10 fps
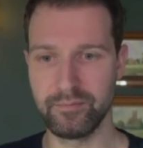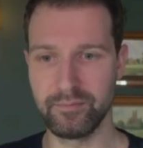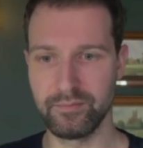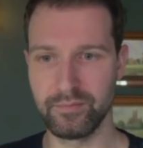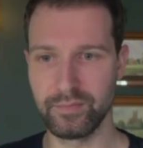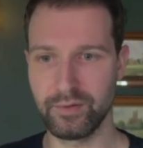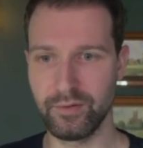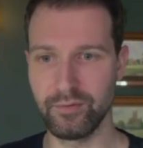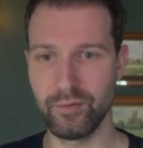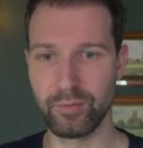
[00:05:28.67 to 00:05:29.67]
So
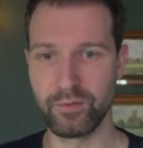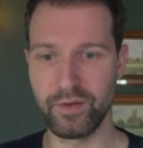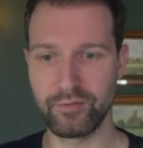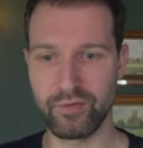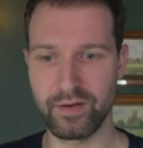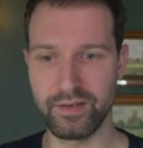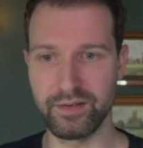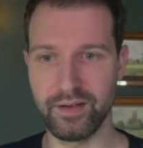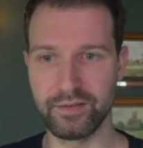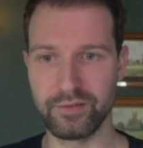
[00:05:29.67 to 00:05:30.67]
all of this really
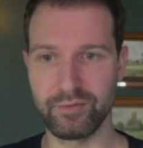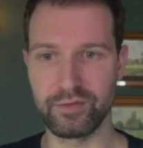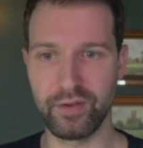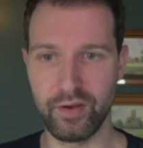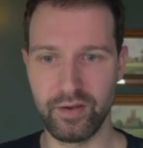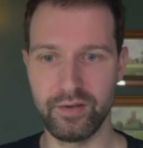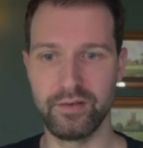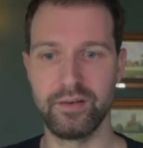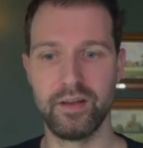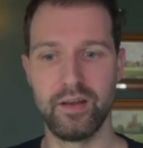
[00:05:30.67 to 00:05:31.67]
does is return
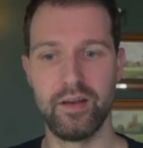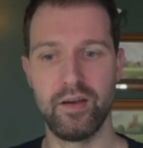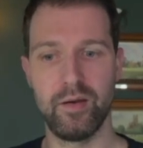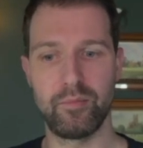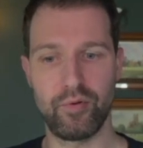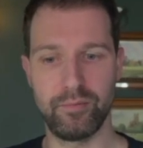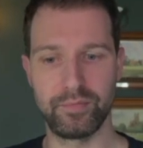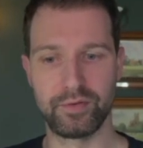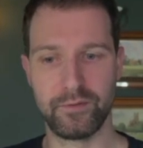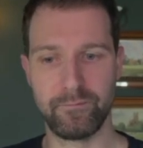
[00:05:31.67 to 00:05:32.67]
a prompt
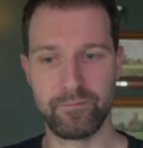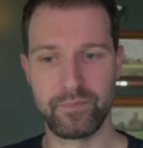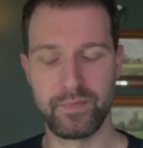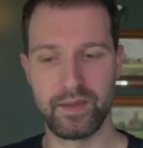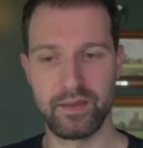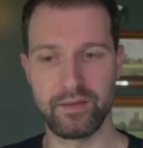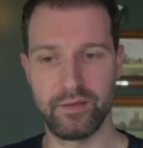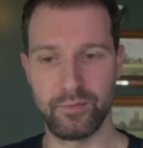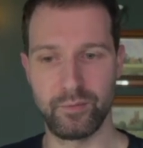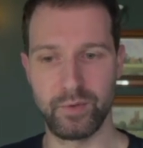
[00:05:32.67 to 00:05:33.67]

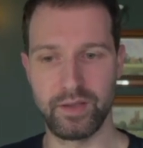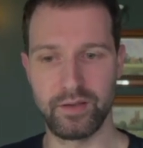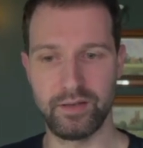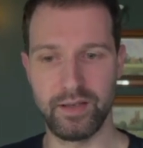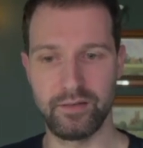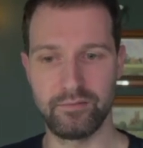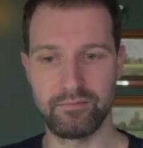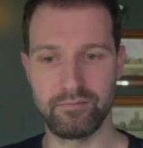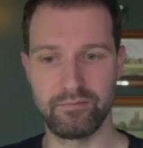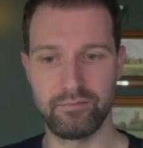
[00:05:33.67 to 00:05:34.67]
that we can then
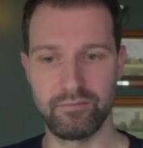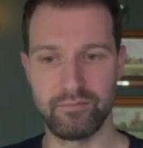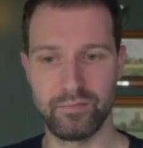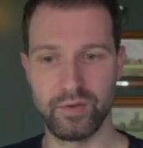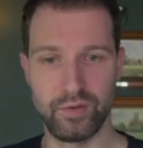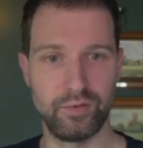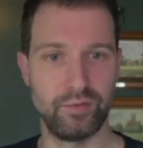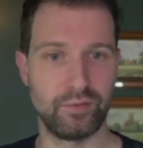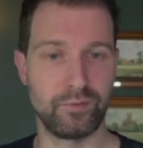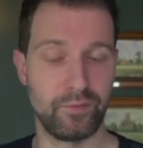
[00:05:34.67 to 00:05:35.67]

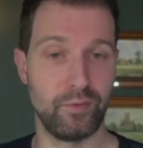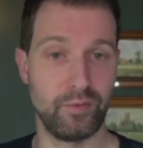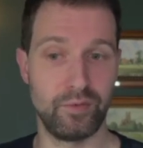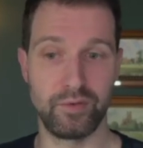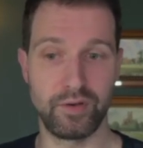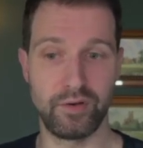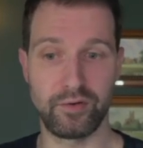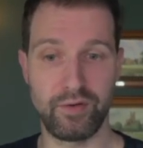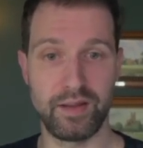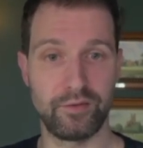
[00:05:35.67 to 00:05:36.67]
use for, you know,
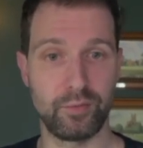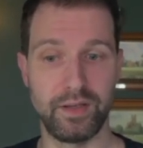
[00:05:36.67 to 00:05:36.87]
creating a tweet.